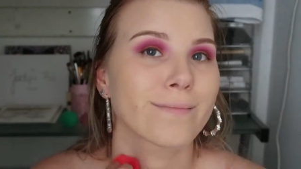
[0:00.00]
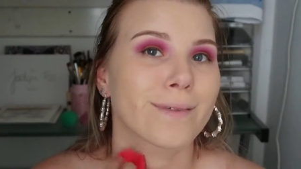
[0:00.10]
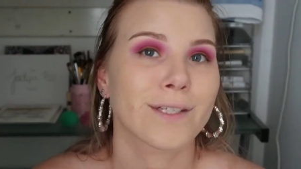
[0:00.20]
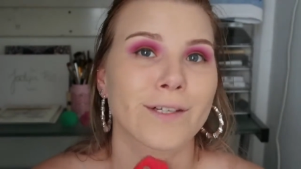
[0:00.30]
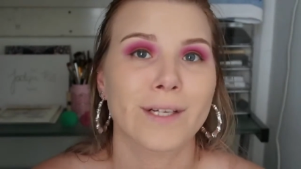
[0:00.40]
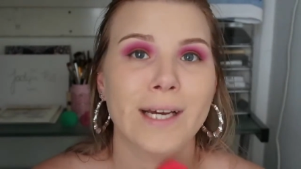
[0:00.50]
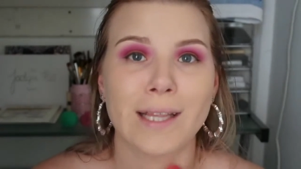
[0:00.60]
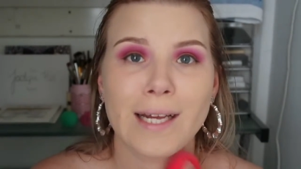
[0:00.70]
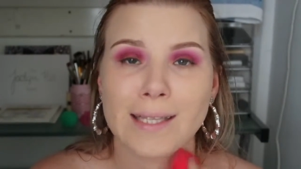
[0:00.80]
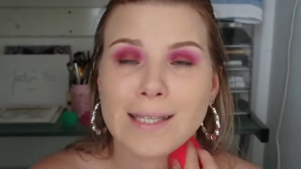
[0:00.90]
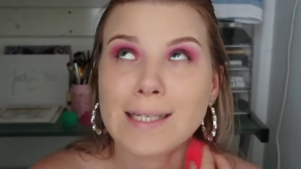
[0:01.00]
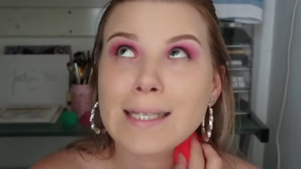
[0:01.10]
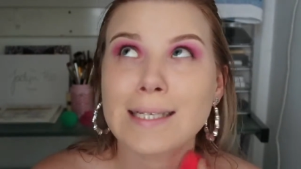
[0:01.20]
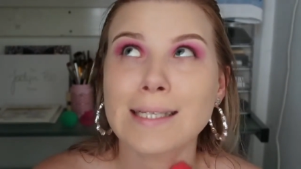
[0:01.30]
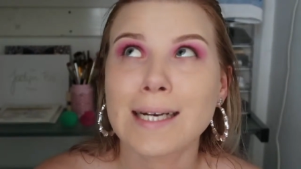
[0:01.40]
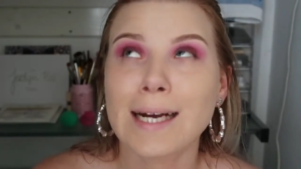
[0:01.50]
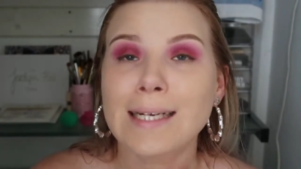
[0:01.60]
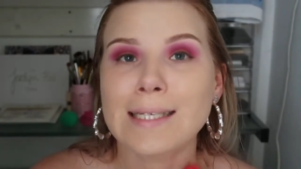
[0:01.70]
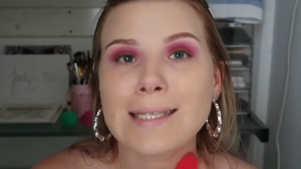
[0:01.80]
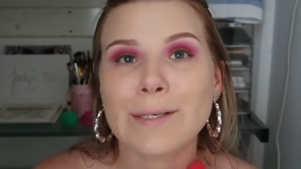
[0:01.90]
because I only had like the little
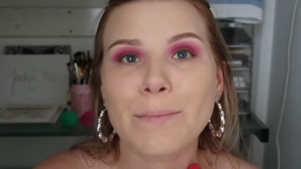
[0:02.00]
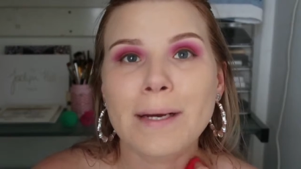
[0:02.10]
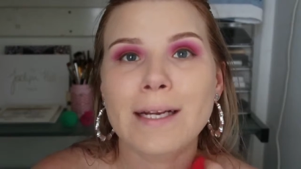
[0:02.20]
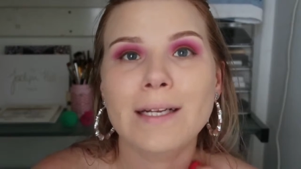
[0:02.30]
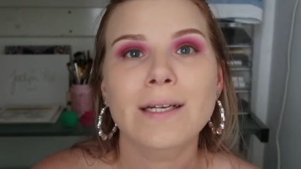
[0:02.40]
tiniest little bit.